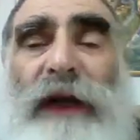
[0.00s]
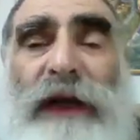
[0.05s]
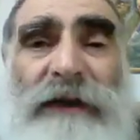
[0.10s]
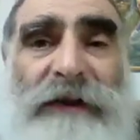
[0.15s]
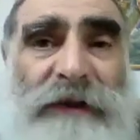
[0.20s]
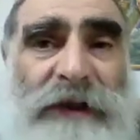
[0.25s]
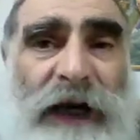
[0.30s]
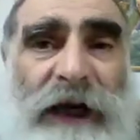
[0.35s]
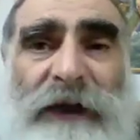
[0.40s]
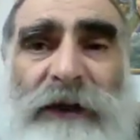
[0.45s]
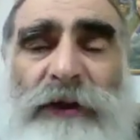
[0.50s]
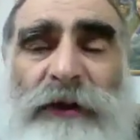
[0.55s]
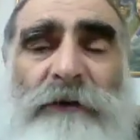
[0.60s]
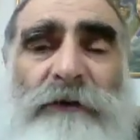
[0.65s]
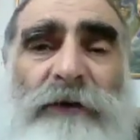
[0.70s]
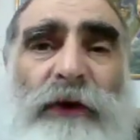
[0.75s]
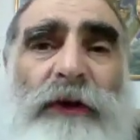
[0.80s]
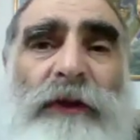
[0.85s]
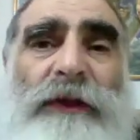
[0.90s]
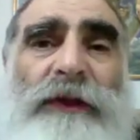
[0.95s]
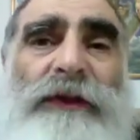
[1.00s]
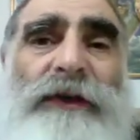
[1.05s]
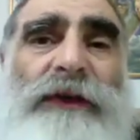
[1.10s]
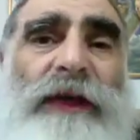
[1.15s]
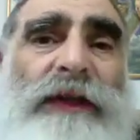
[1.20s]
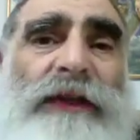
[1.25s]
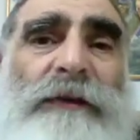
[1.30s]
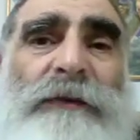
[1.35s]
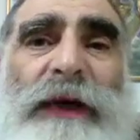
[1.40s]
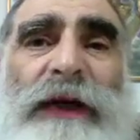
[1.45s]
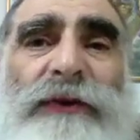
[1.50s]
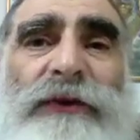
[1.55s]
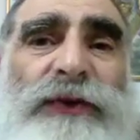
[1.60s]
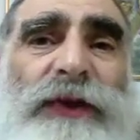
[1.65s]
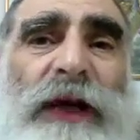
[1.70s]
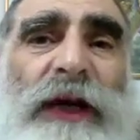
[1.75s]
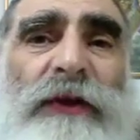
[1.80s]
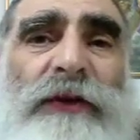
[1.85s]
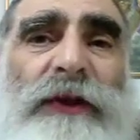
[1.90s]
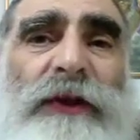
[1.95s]
And second of all, it says about
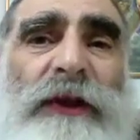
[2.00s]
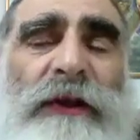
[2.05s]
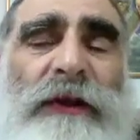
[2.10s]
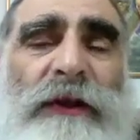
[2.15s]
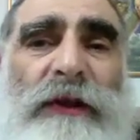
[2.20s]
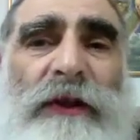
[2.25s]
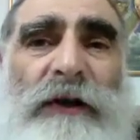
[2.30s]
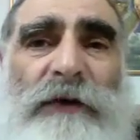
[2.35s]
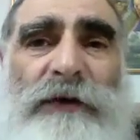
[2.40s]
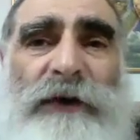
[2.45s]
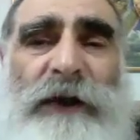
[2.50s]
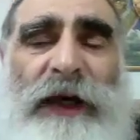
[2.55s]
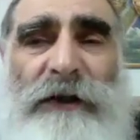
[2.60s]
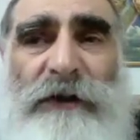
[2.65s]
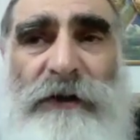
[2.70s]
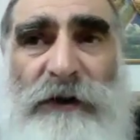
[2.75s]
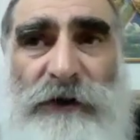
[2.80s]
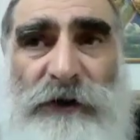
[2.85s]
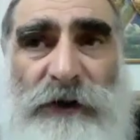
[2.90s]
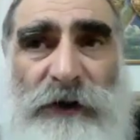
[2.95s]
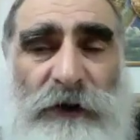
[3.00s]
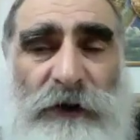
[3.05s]
charity that